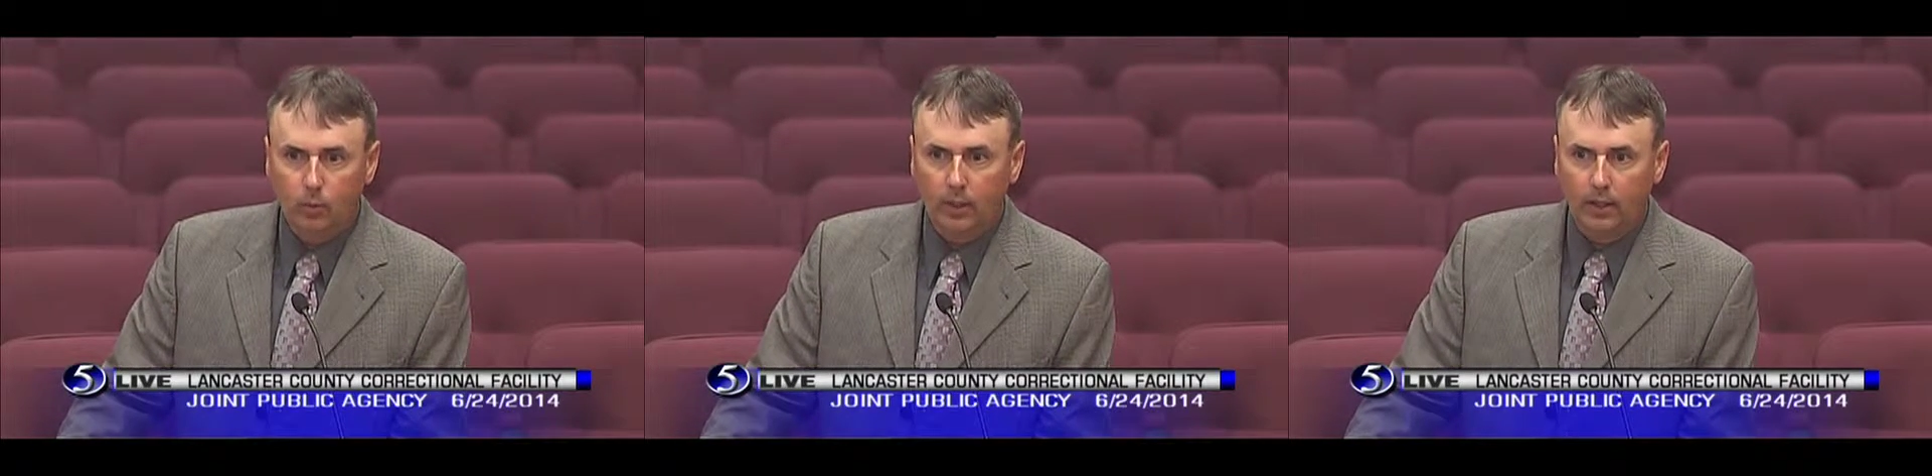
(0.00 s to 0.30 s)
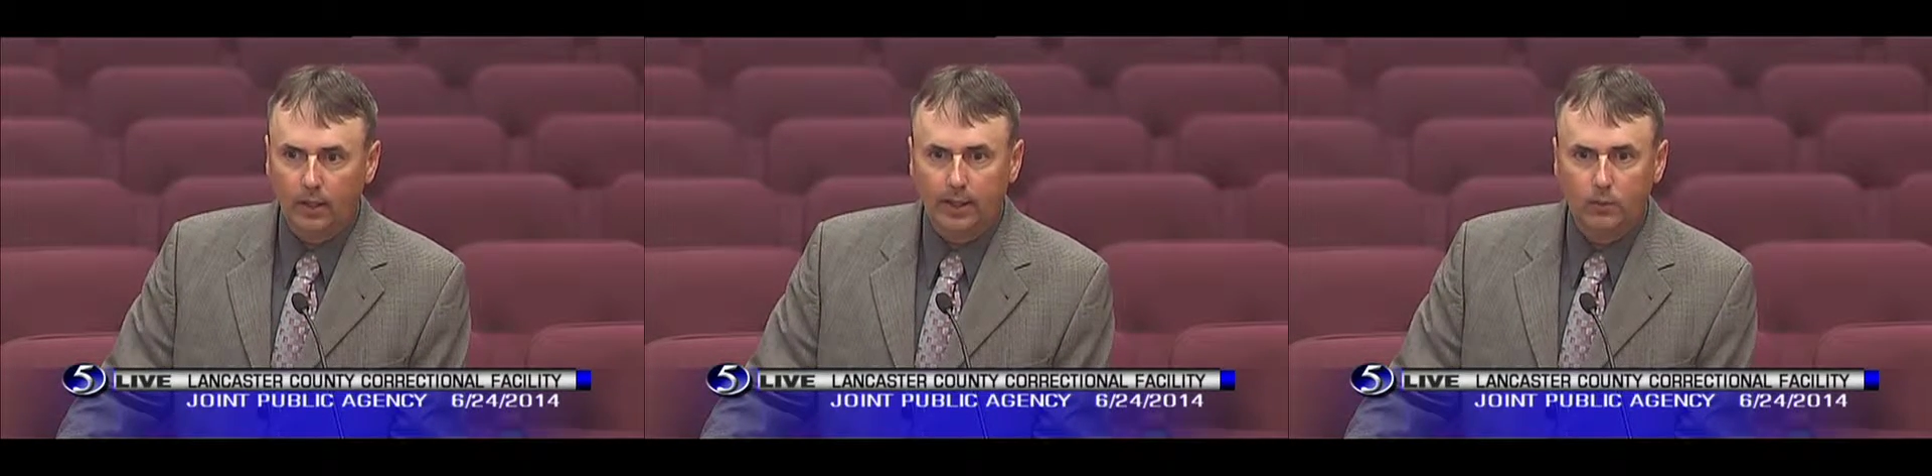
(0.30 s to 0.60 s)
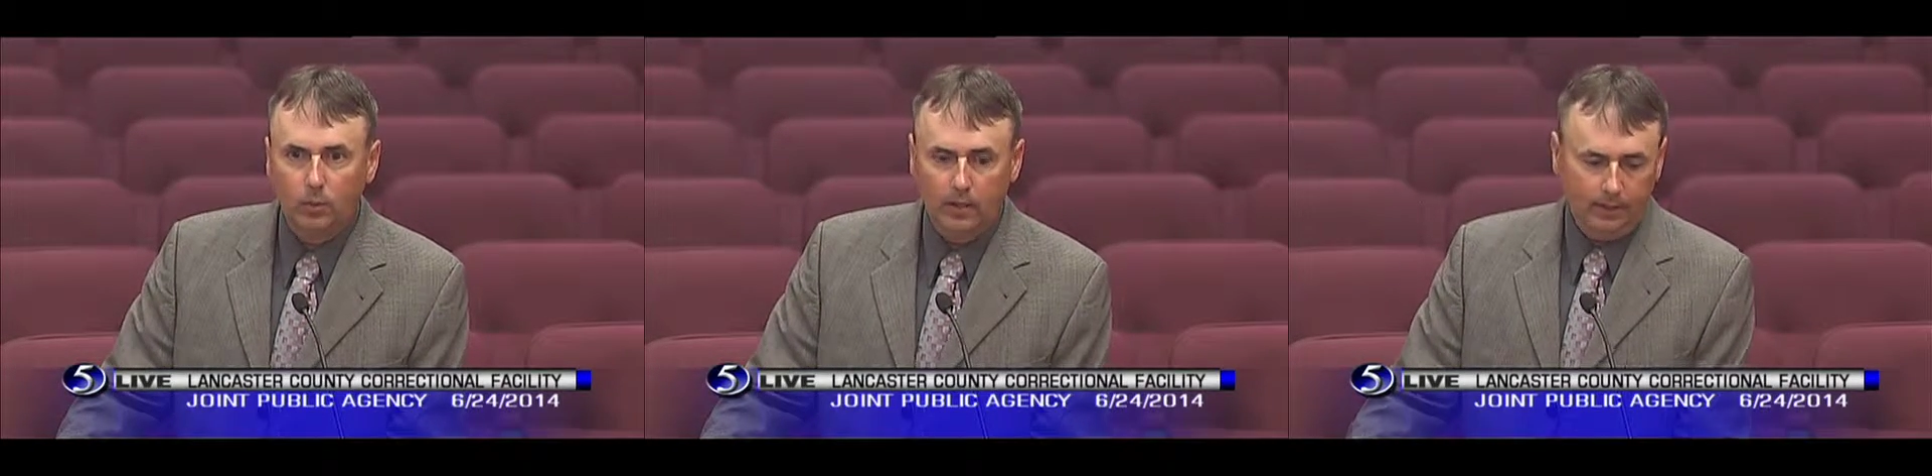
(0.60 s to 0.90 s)

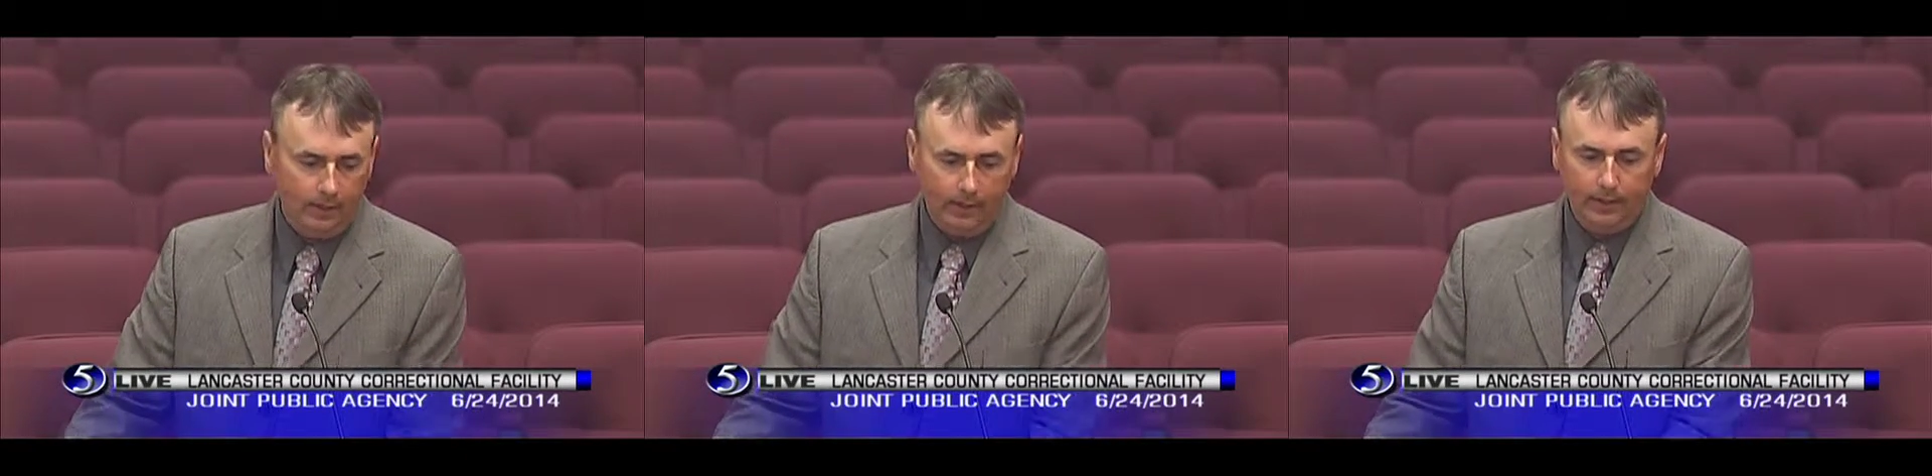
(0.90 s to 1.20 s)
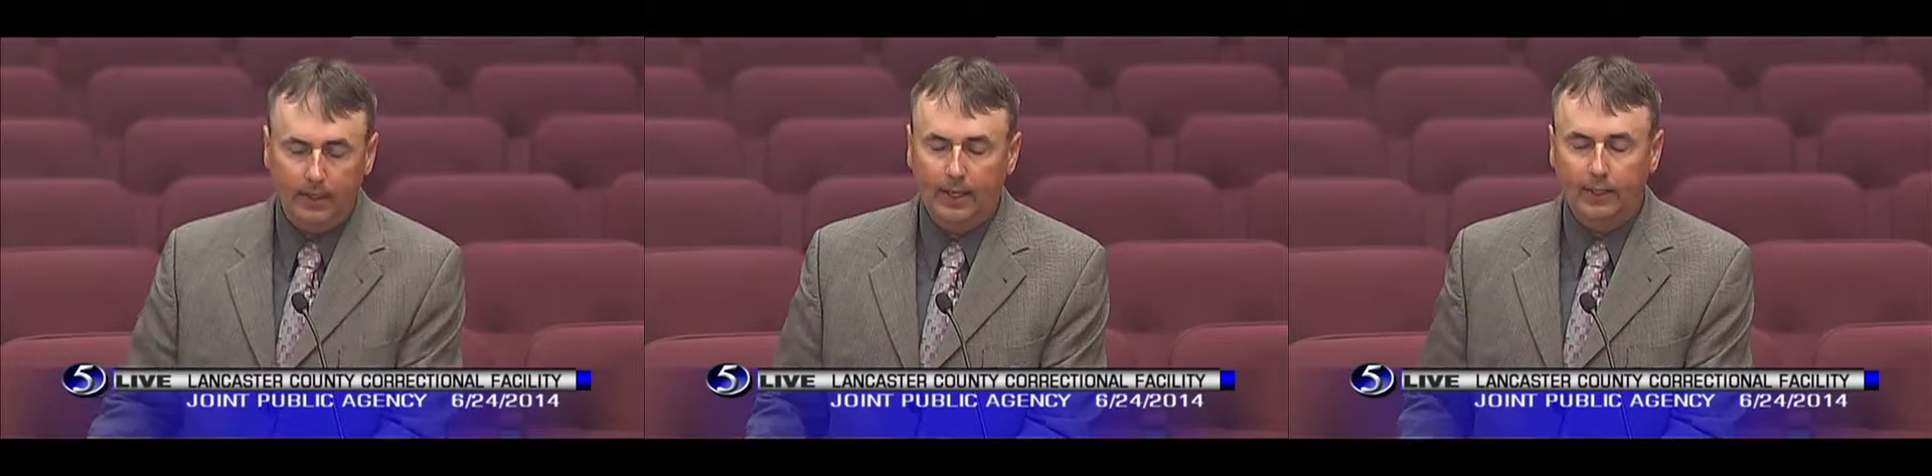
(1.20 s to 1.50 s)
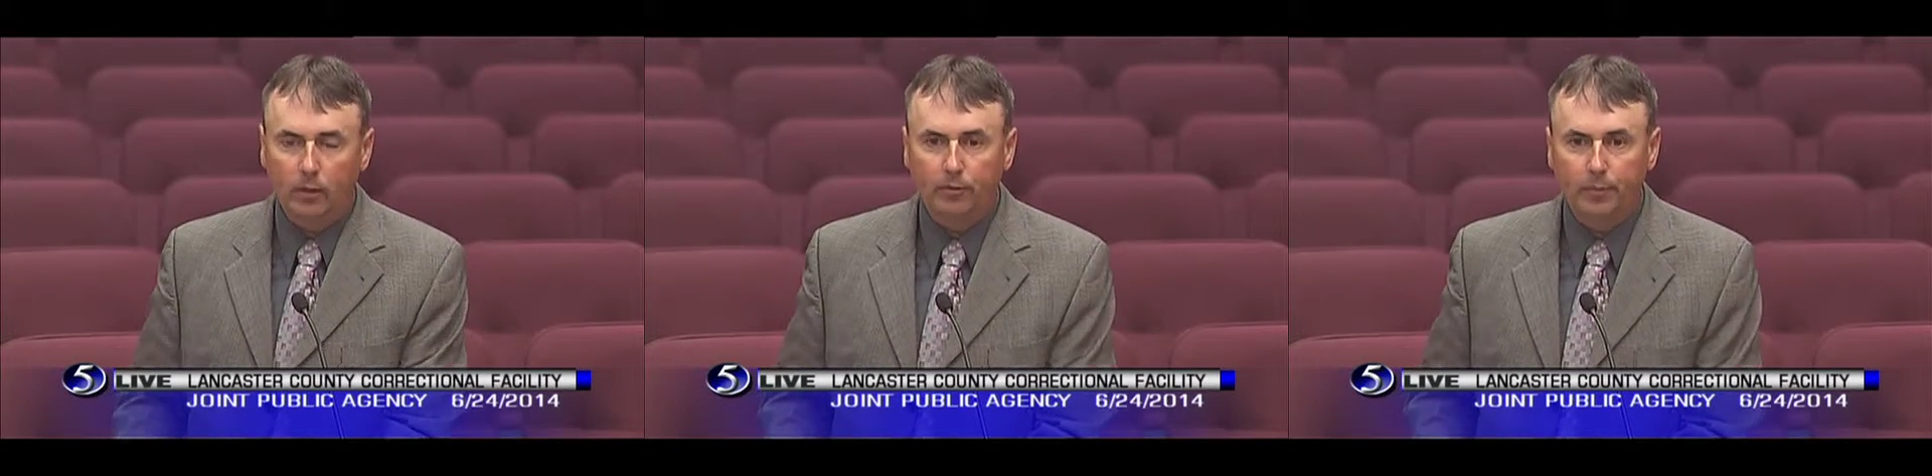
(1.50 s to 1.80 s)
reelect one and, and kind
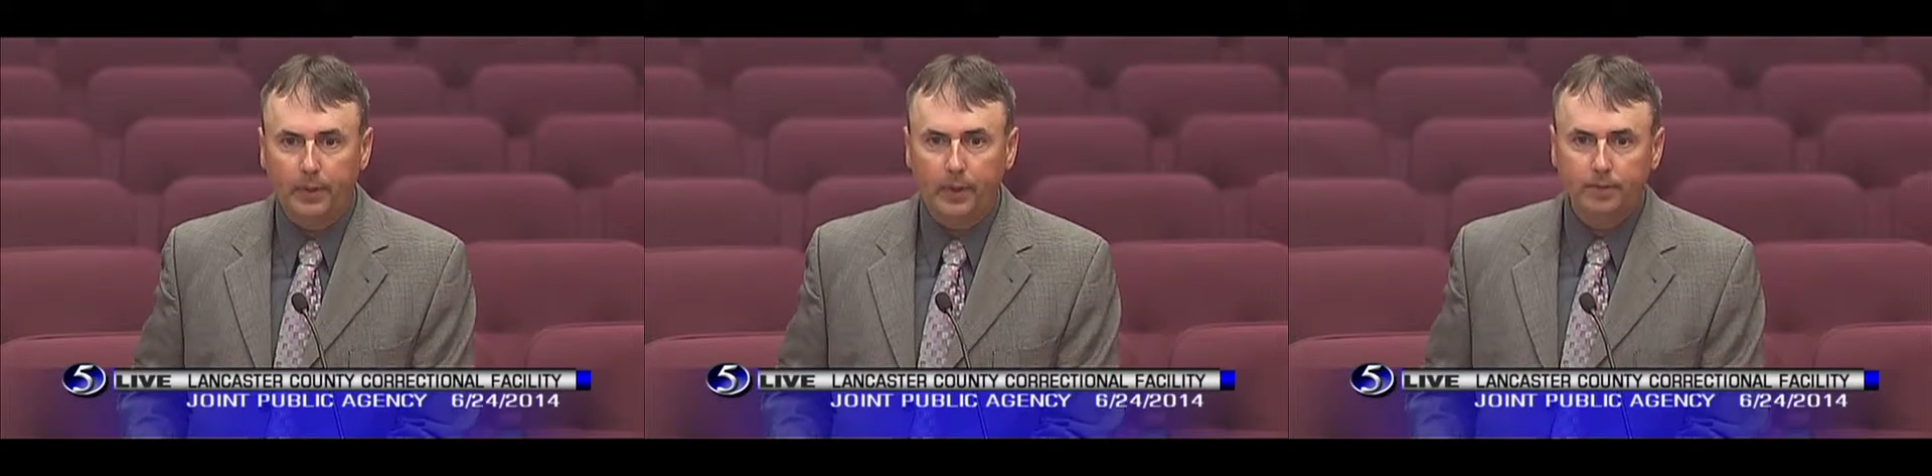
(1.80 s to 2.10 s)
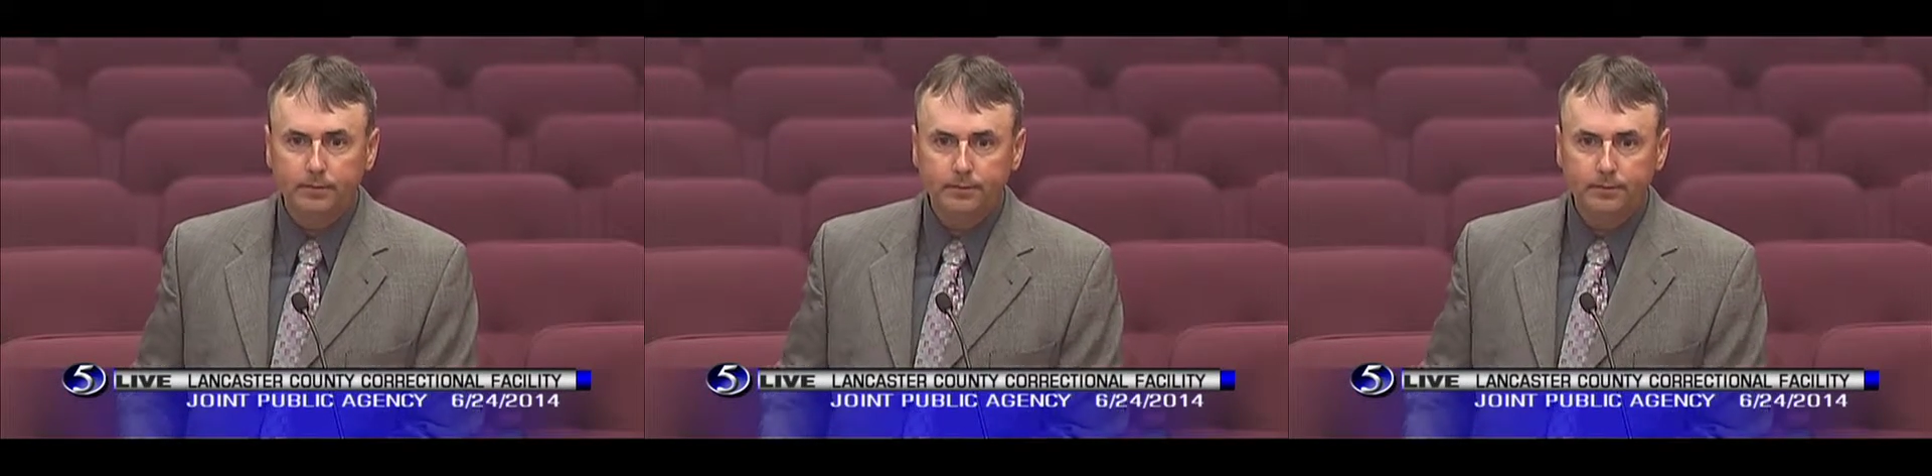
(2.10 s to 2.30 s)
of go from there.